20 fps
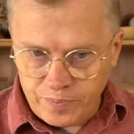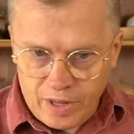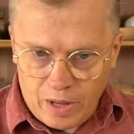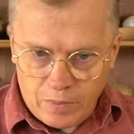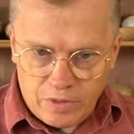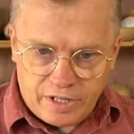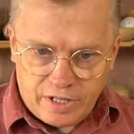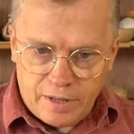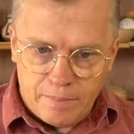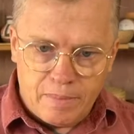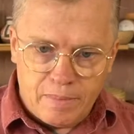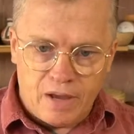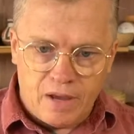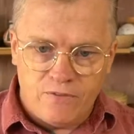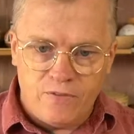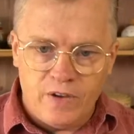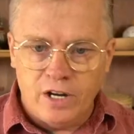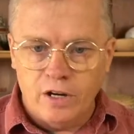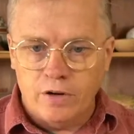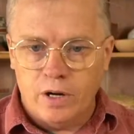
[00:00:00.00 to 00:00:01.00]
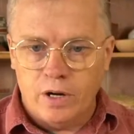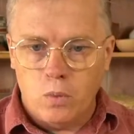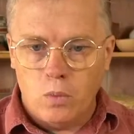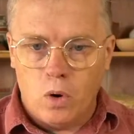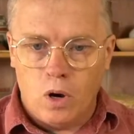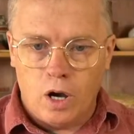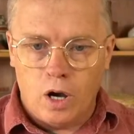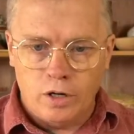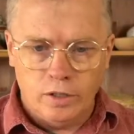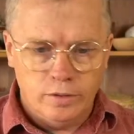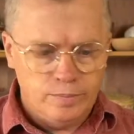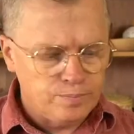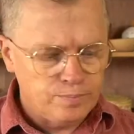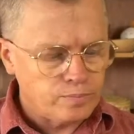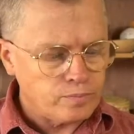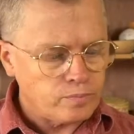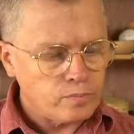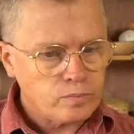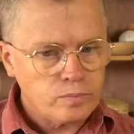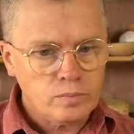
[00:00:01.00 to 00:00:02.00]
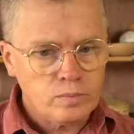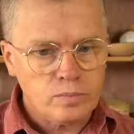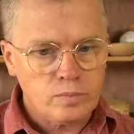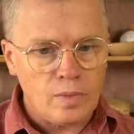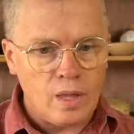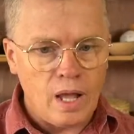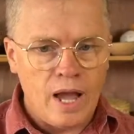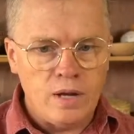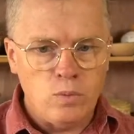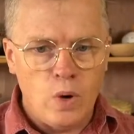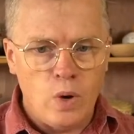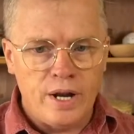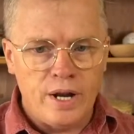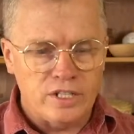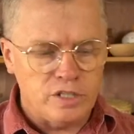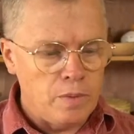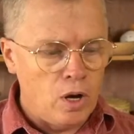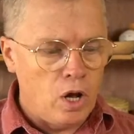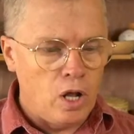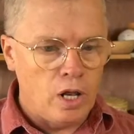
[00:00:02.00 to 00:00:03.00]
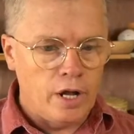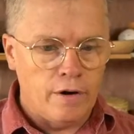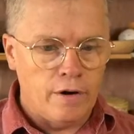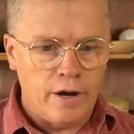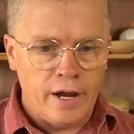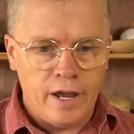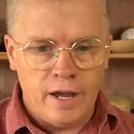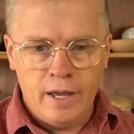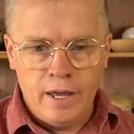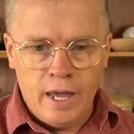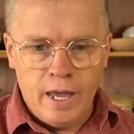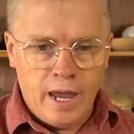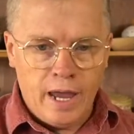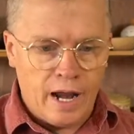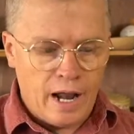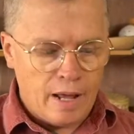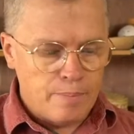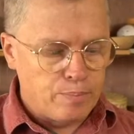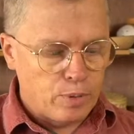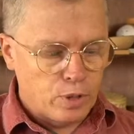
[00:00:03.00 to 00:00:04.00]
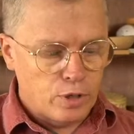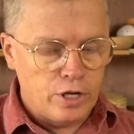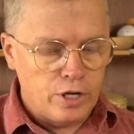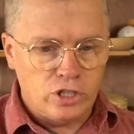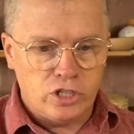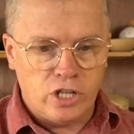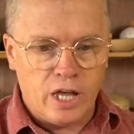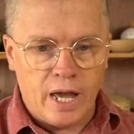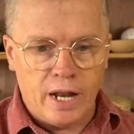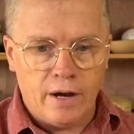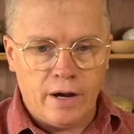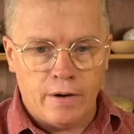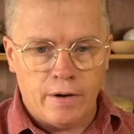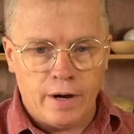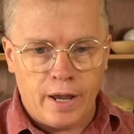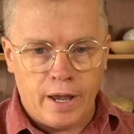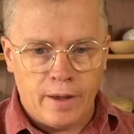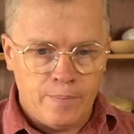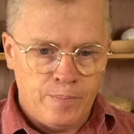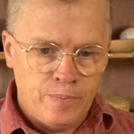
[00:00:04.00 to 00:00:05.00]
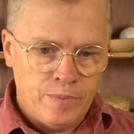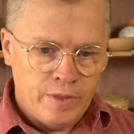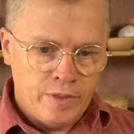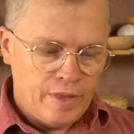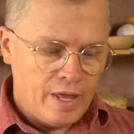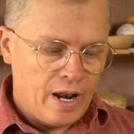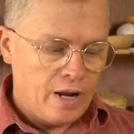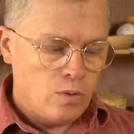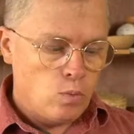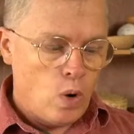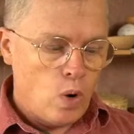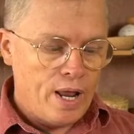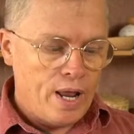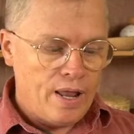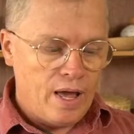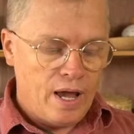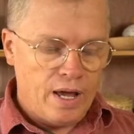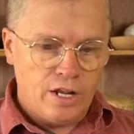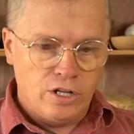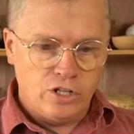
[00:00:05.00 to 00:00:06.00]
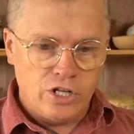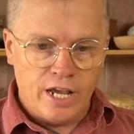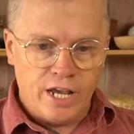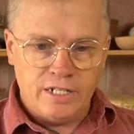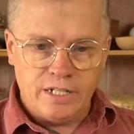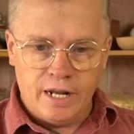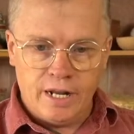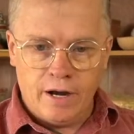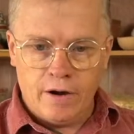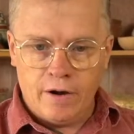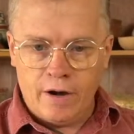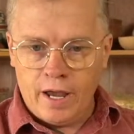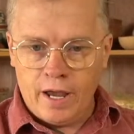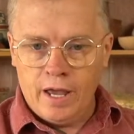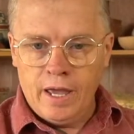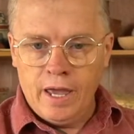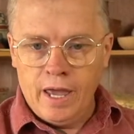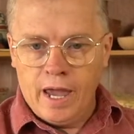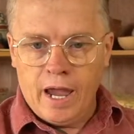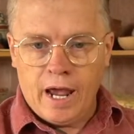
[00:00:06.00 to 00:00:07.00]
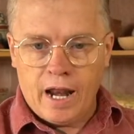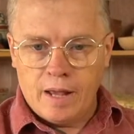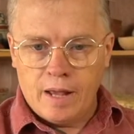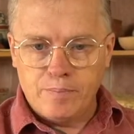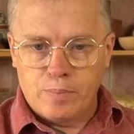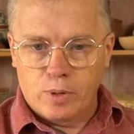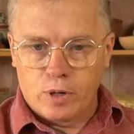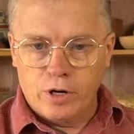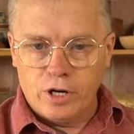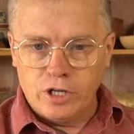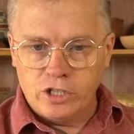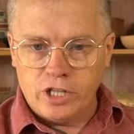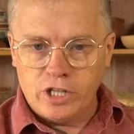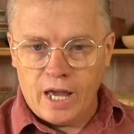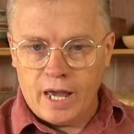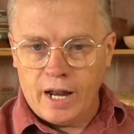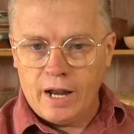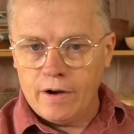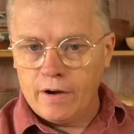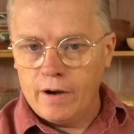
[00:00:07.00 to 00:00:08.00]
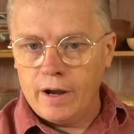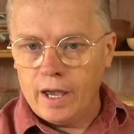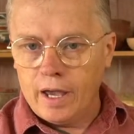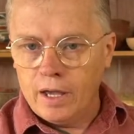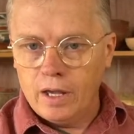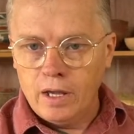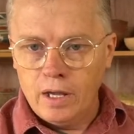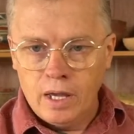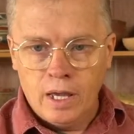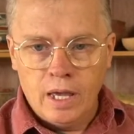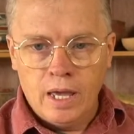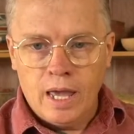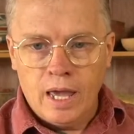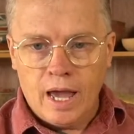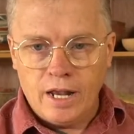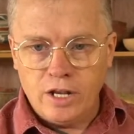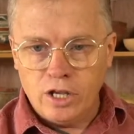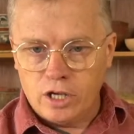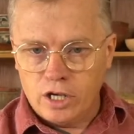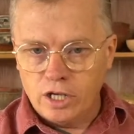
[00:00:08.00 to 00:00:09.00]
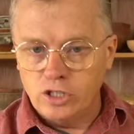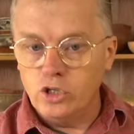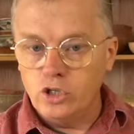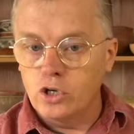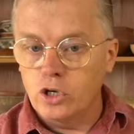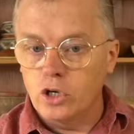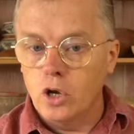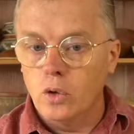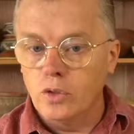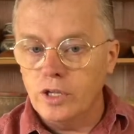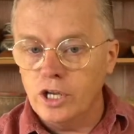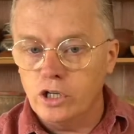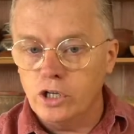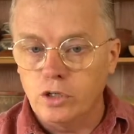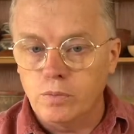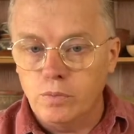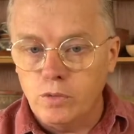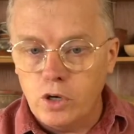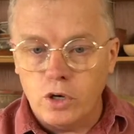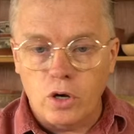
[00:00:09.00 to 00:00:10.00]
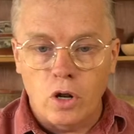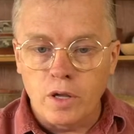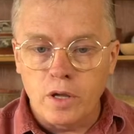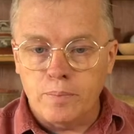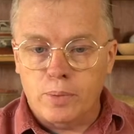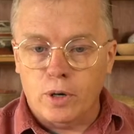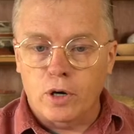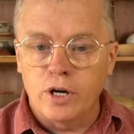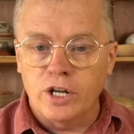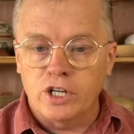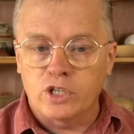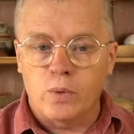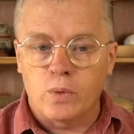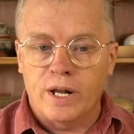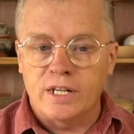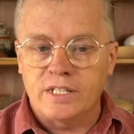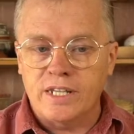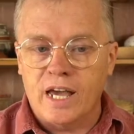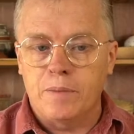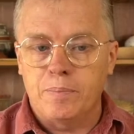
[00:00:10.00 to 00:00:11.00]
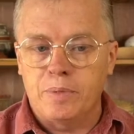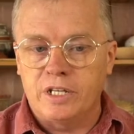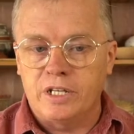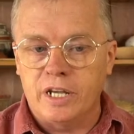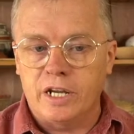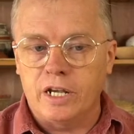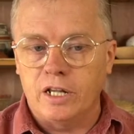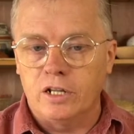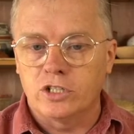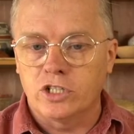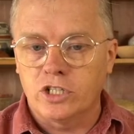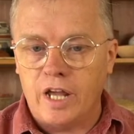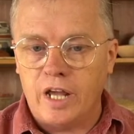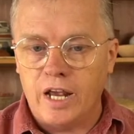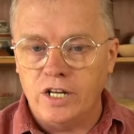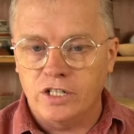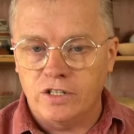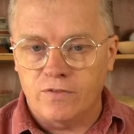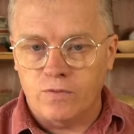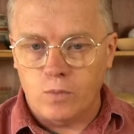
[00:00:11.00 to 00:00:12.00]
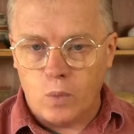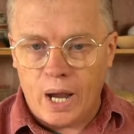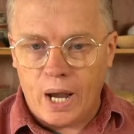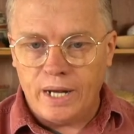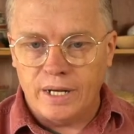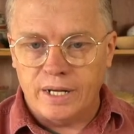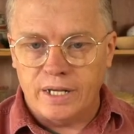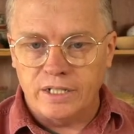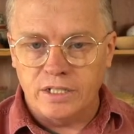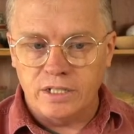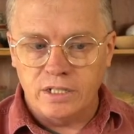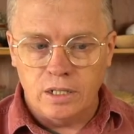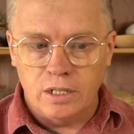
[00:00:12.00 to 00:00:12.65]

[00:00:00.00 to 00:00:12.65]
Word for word: I would dip my finger in water. I'd wet a small area and I'd burnish that area. And then I'd wet an adjacent area and I'd burnish that area. And because you can only you can only burnish when it's at a particular stage of wetness.